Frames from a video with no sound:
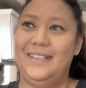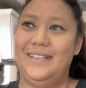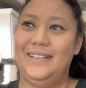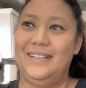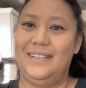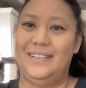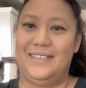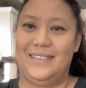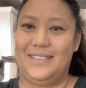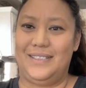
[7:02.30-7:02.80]

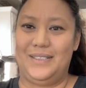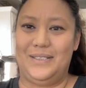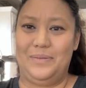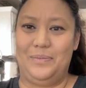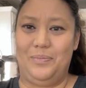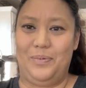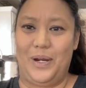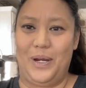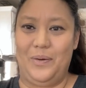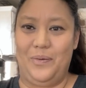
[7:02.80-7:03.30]
just a
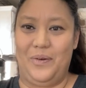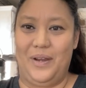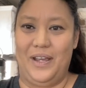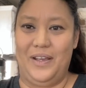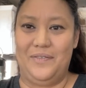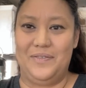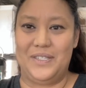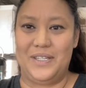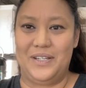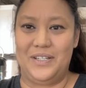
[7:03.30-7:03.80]
bright ray
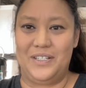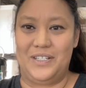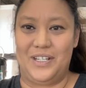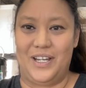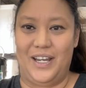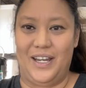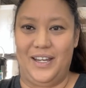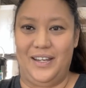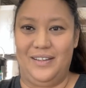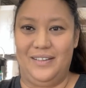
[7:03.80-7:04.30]
of
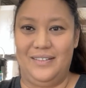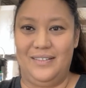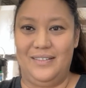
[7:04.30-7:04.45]
sunshine.